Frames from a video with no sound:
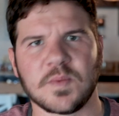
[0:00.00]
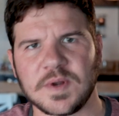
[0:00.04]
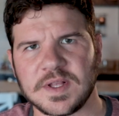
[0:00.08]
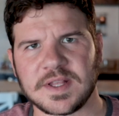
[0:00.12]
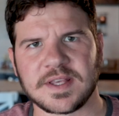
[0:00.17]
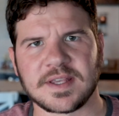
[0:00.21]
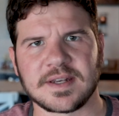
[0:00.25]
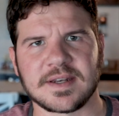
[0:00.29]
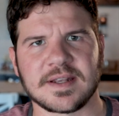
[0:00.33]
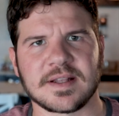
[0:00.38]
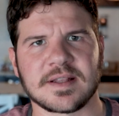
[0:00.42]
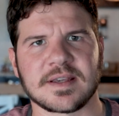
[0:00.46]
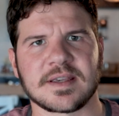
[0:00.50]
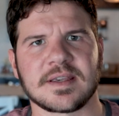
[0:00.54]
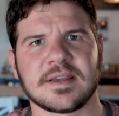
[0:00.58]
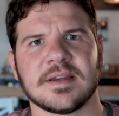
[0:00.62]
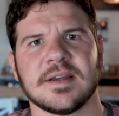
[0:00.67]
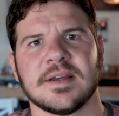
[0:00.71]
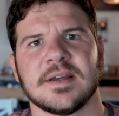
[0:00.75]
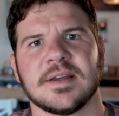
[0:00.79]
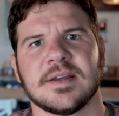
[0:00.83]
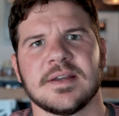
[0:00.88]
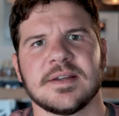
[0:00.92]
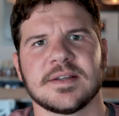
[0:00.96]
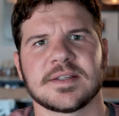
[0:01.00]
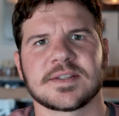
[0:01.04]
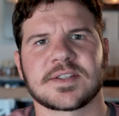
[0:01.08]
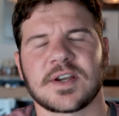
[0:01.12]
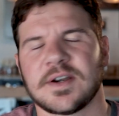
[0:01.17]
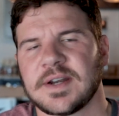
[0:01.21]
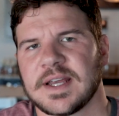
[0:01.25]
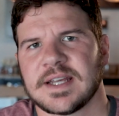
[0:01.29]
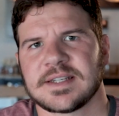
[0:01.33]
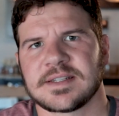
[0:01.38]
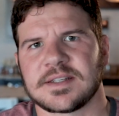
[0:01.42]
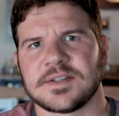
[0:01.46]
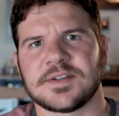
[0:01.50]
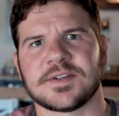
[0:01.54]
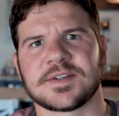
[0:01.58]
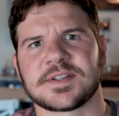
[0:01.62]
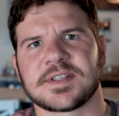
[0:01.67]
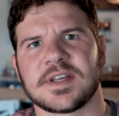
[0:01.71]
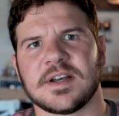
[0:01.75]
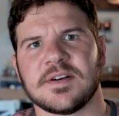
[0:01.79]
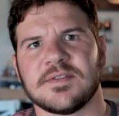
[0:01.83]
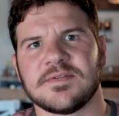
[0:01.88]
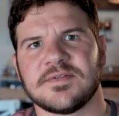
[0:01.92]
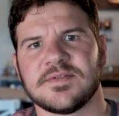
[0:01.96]
willy-nilly, start asking
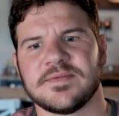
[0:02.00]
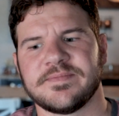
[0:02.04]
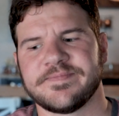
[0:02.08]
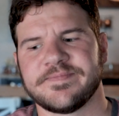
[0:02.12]
yourself,